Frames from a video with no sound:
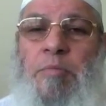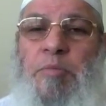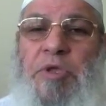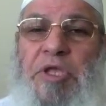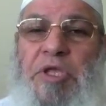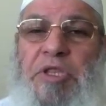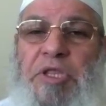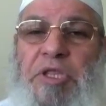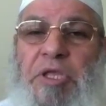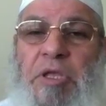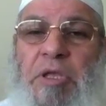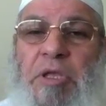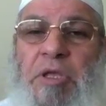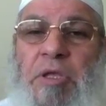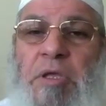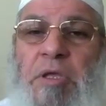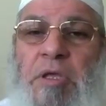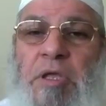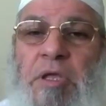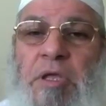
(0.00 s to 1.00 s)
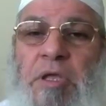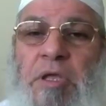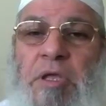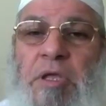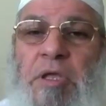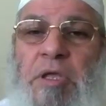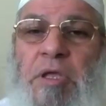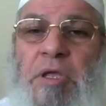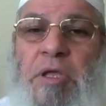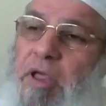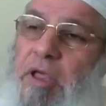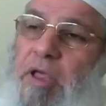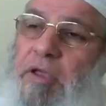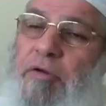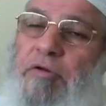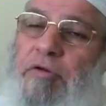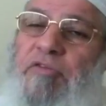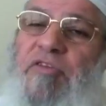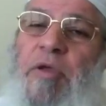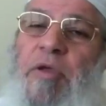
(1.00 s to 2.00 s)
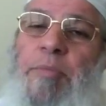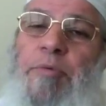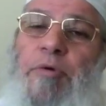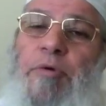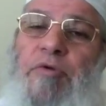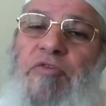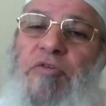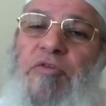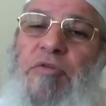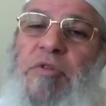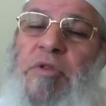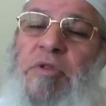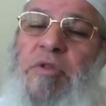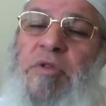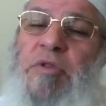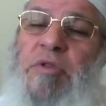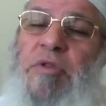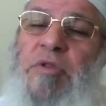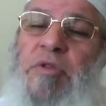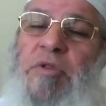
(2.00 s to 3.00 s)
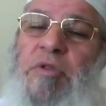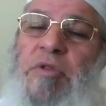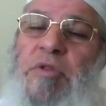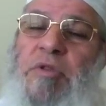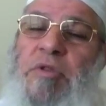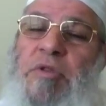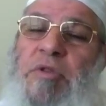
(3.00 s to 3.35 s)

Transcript: meaning if Allah curses a person, He